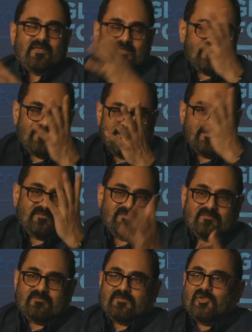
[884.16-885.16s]

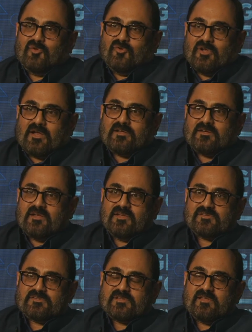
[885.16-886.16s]
in the United
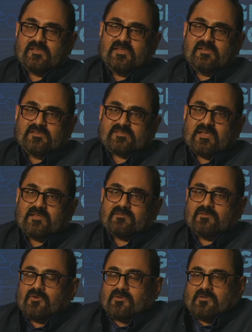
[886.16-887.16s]
Nations, and he
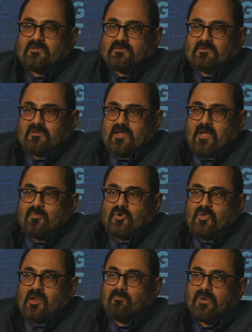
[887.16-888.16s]
decides, look, I'm
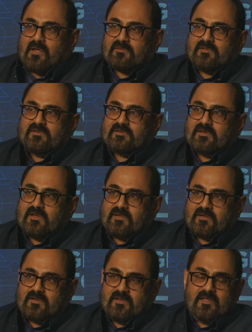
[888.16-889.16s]
going to unplug the internet